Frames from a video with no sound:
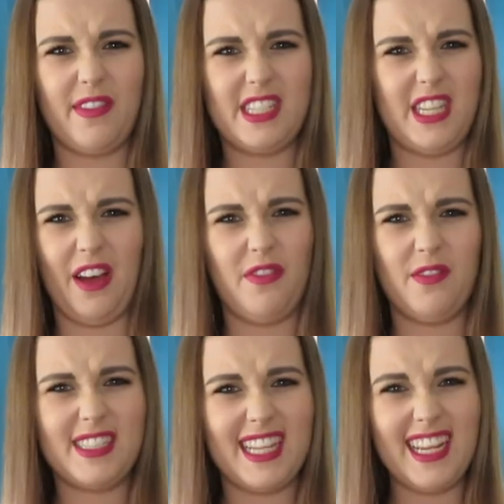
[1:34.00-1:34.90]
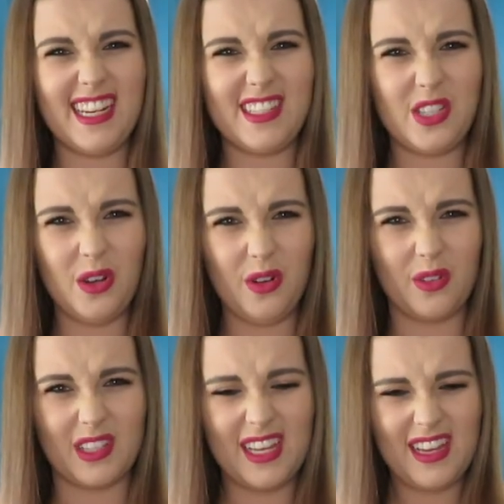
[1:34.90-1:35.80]
very tough or resilient at
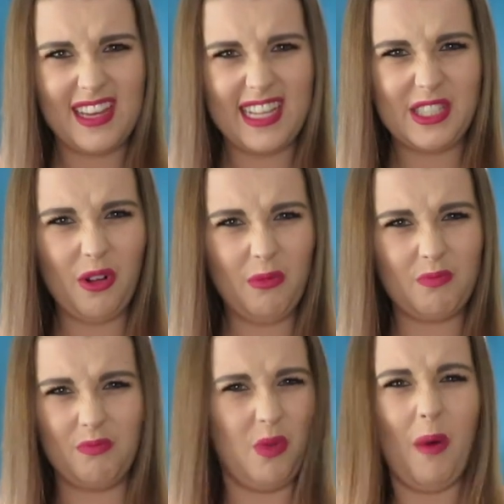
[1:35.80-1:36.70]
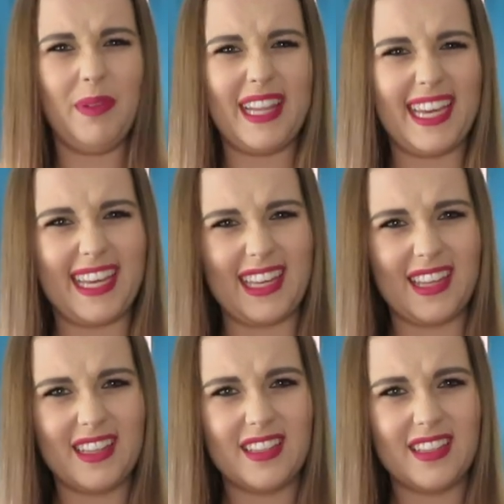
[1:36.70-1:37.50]
all. It's all wobbly.